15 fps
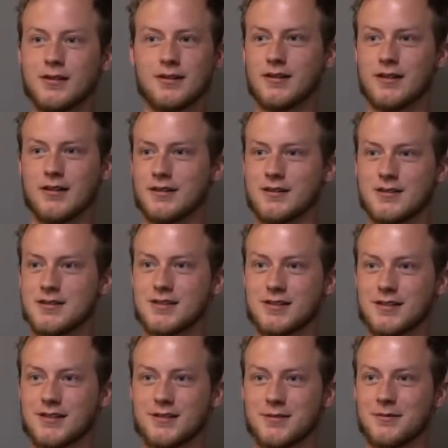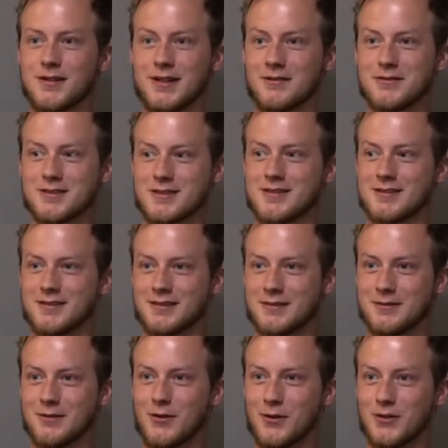I didn't suck it up. I was
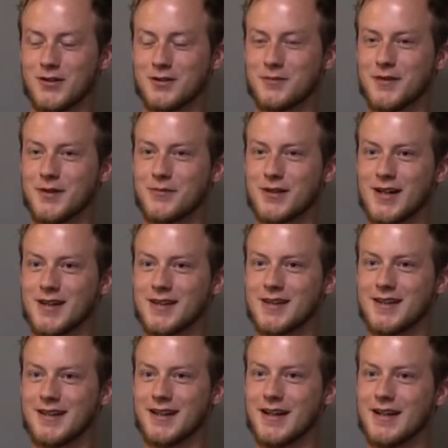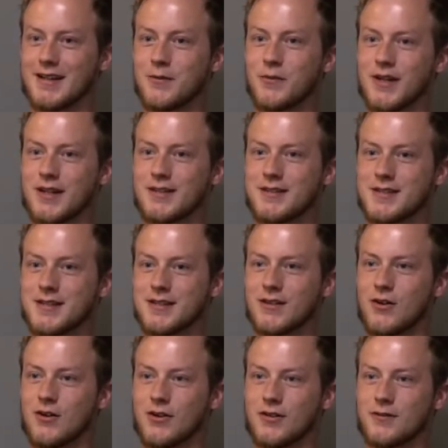holding my breath, and I went and did
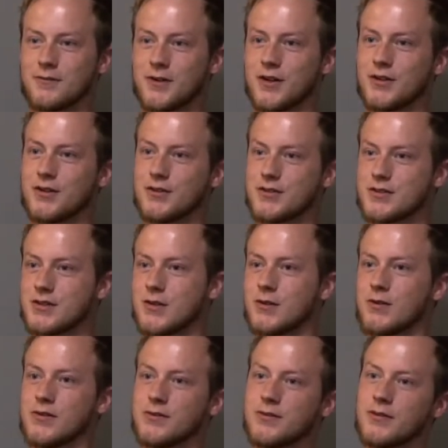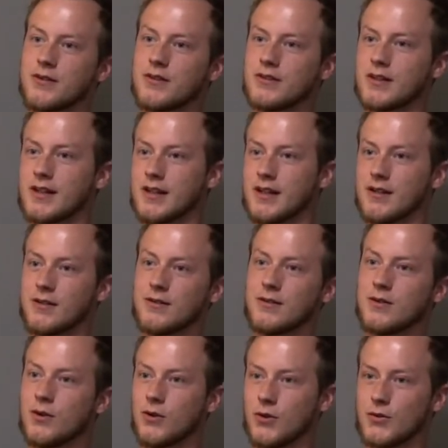all the photos of the
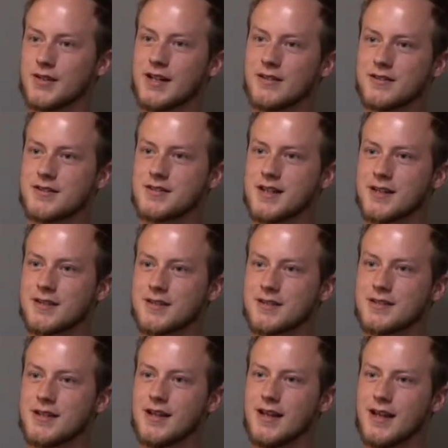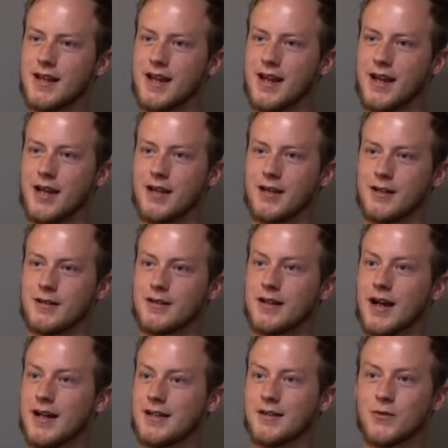whole downstairs, and
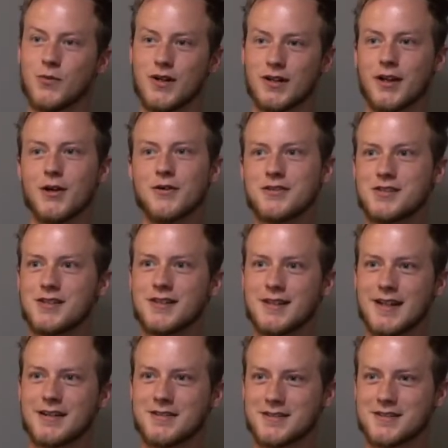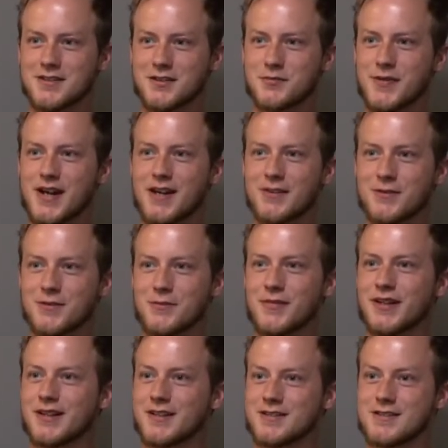I didn't want to go into the downstairs bathroom
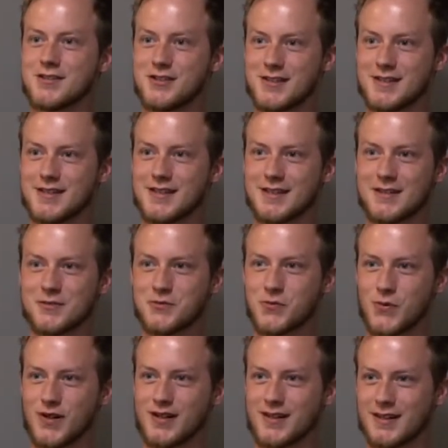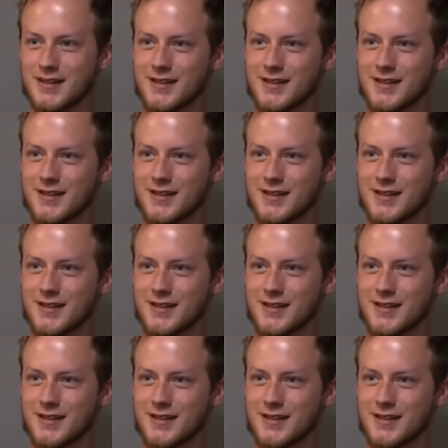because she said that's where